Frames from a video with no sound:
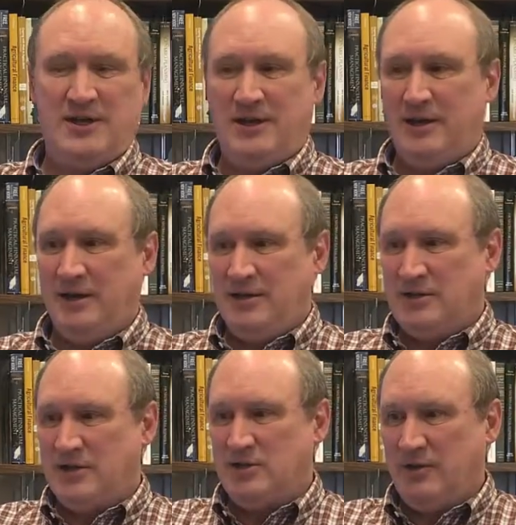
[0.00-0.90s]

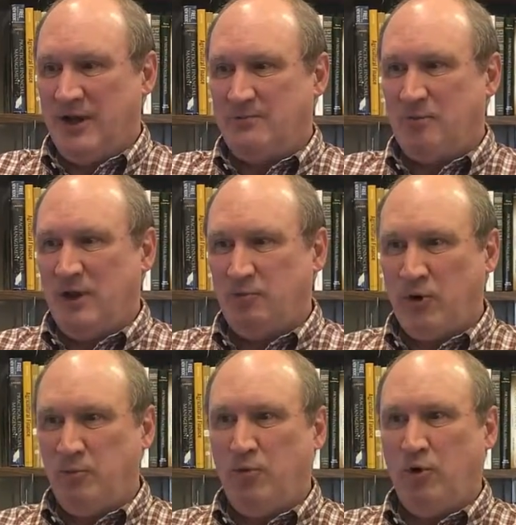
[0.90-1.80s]
And so it's
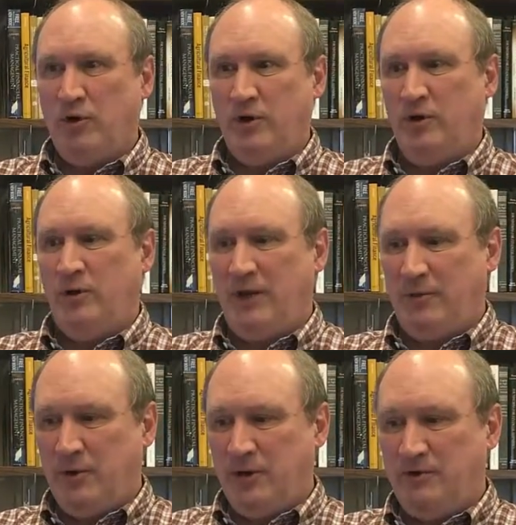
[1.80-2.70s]
pretty important to note out the
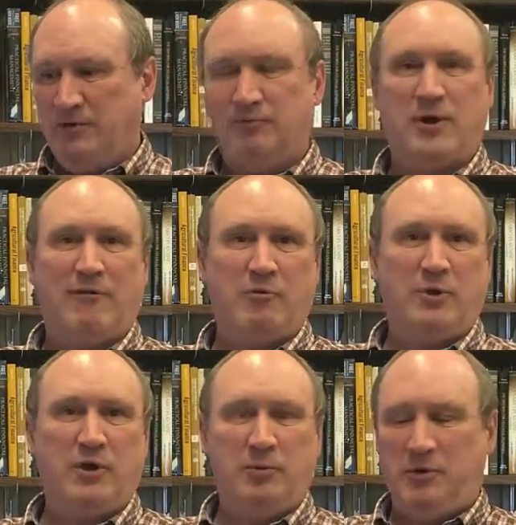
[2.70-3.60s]
relative
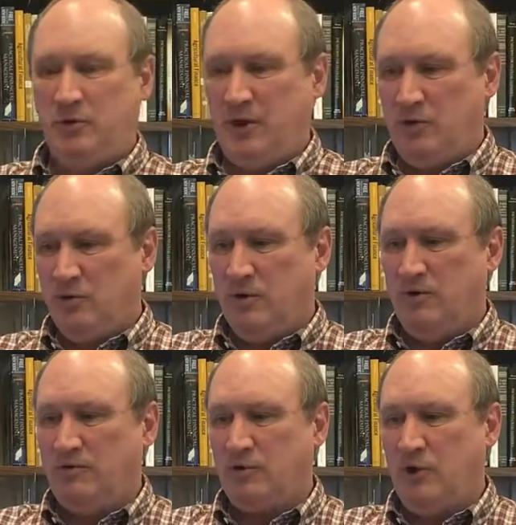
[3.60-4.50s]
profitability between corn
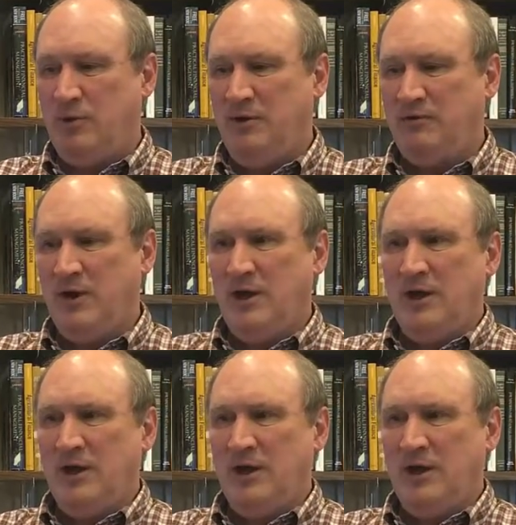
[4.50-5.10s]
and soybeans.